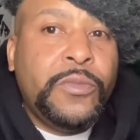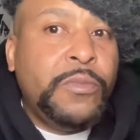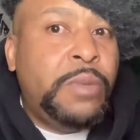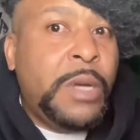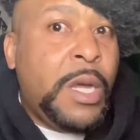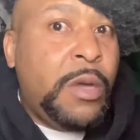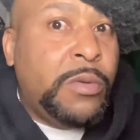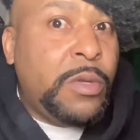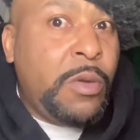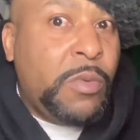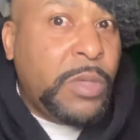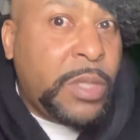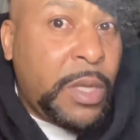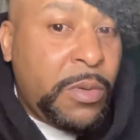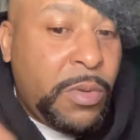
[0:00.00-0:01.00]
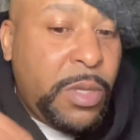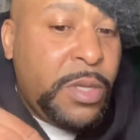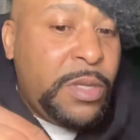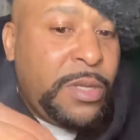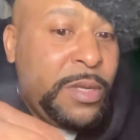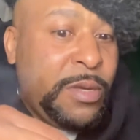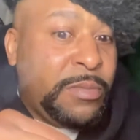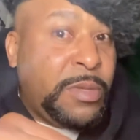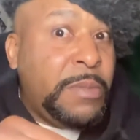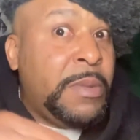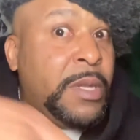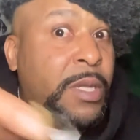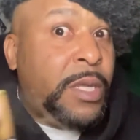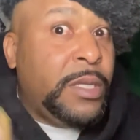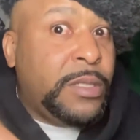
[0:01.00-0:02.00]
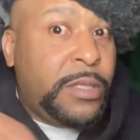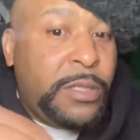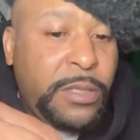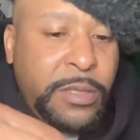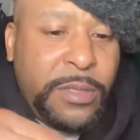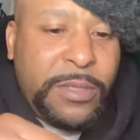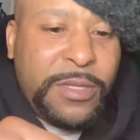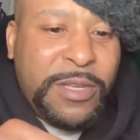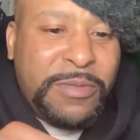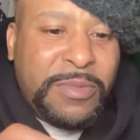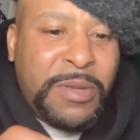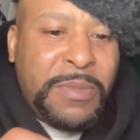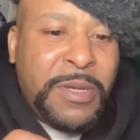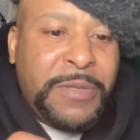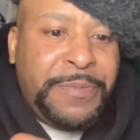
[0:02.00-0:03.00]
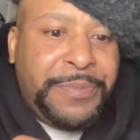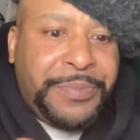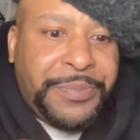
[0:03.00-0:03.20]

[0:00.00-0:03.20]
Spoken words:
I don't know what they were, you know what I'm talking about, allegedly, you know what I'm talking about.